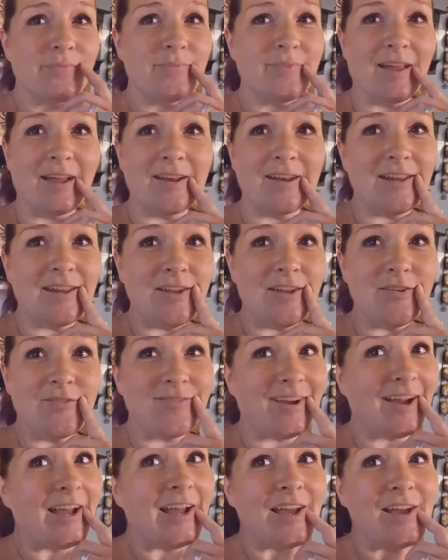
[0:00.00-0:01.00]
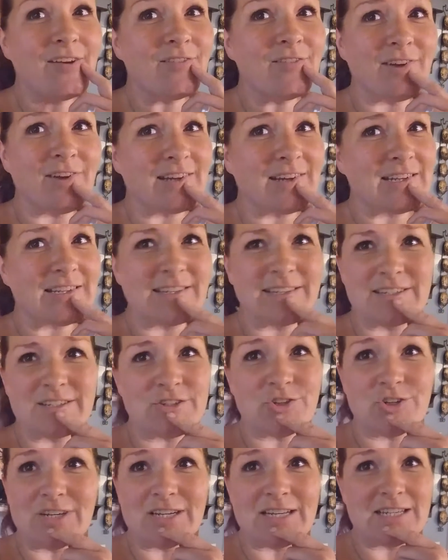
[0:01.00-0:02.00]
95, 96
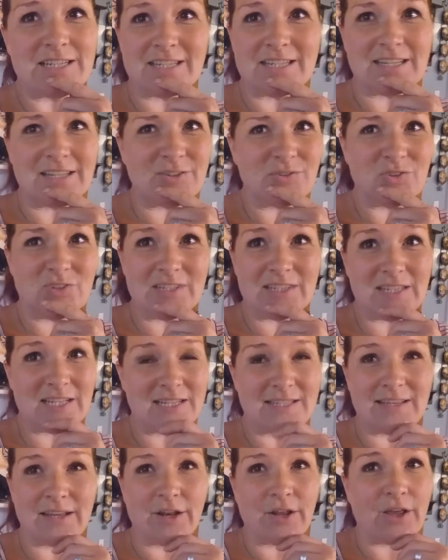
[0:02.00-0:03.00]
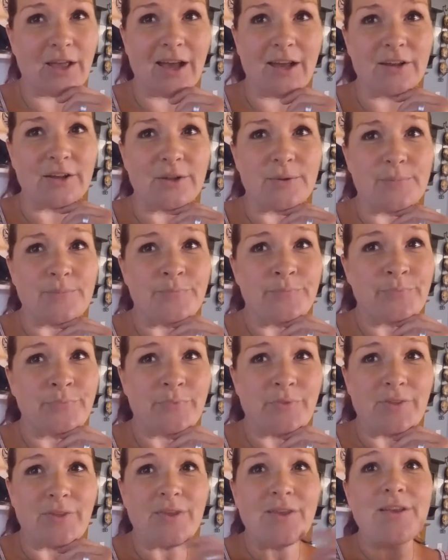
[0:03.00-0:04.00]
degrees, I don't think that's going to cut it.
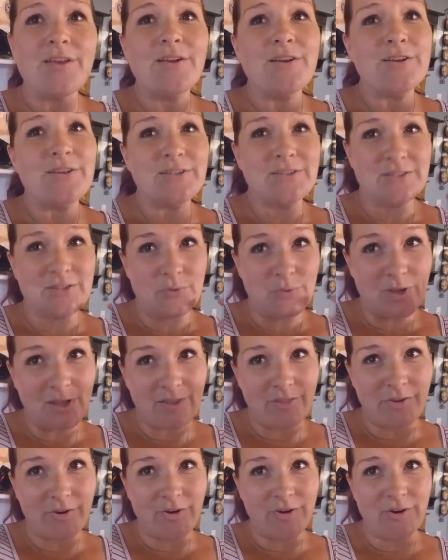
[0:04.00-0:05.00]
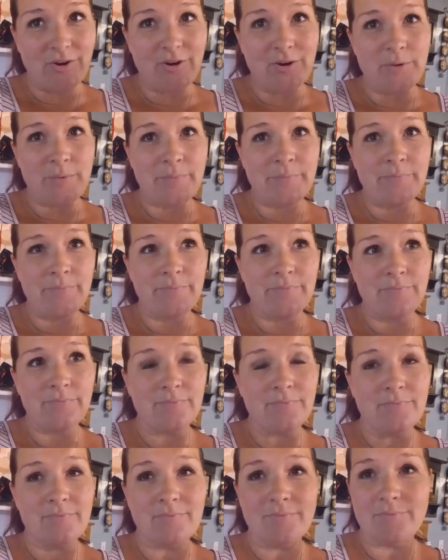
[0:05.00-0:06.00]
So either
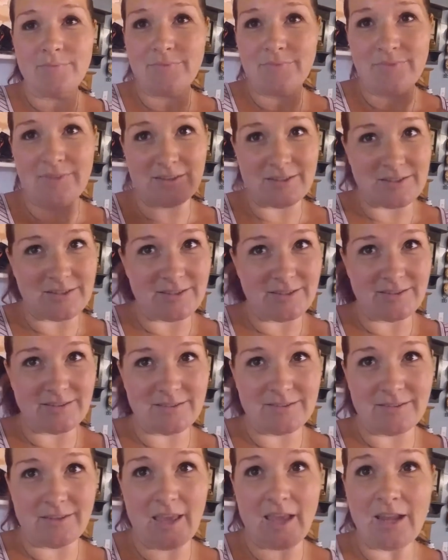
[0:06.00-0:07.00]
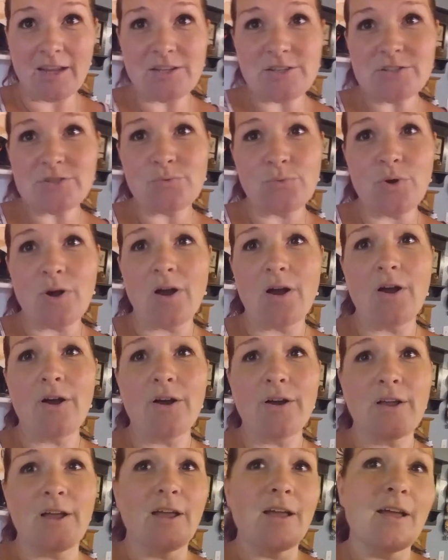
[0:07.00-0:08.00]
the gauge is
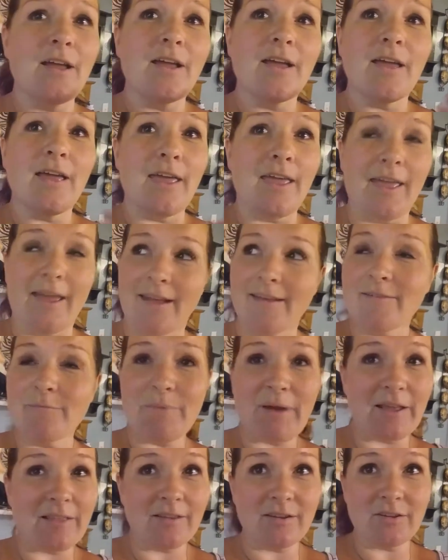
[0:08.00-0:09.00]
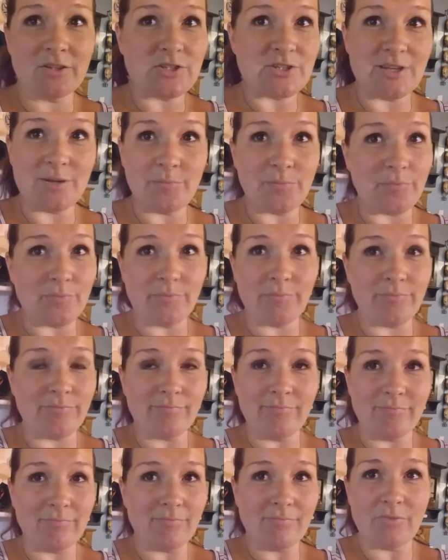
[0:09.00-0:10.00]
wrong, and my little cheap
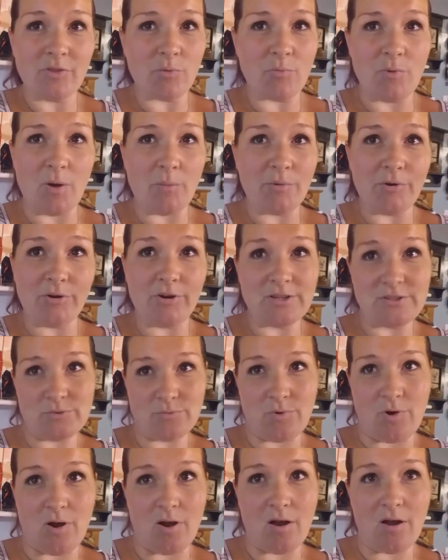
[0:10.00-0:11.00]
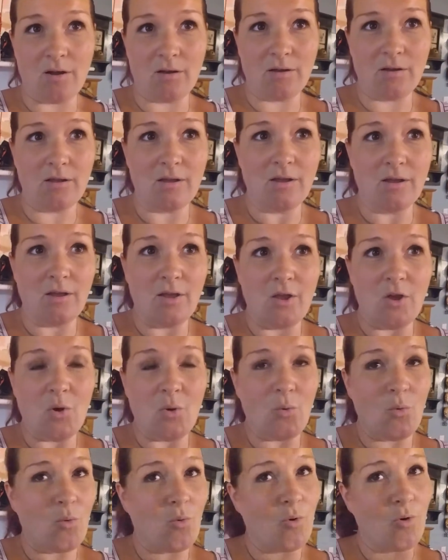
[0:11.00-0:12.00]
thermometer is wrong
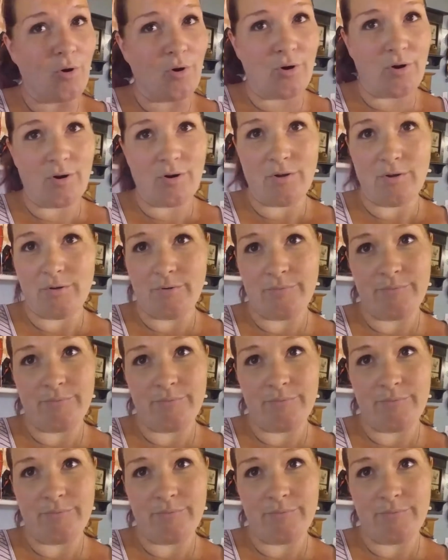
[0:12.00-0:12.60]
or